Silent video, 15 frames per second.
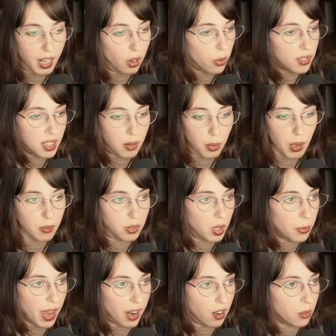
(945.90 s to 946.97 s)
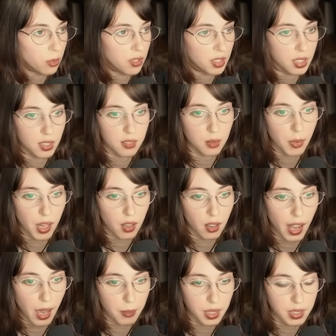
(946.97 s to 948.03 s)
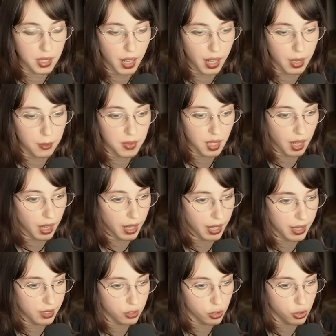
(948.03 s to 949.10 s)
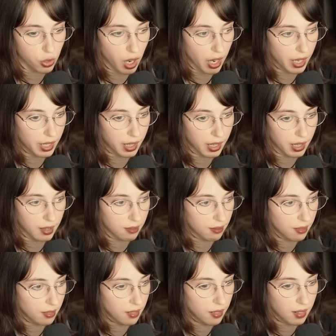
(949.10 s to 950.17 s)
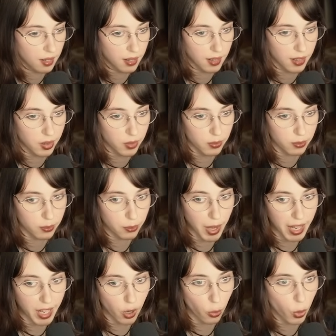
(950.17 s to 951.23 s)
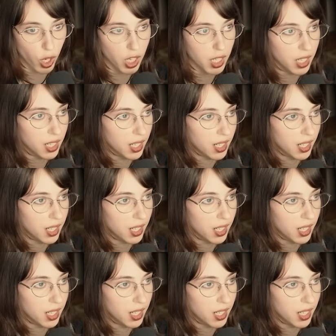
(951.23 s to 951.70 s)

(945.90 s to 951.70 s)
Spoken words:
always have problems with the background music. It doesn't matter how many times I try and make it work.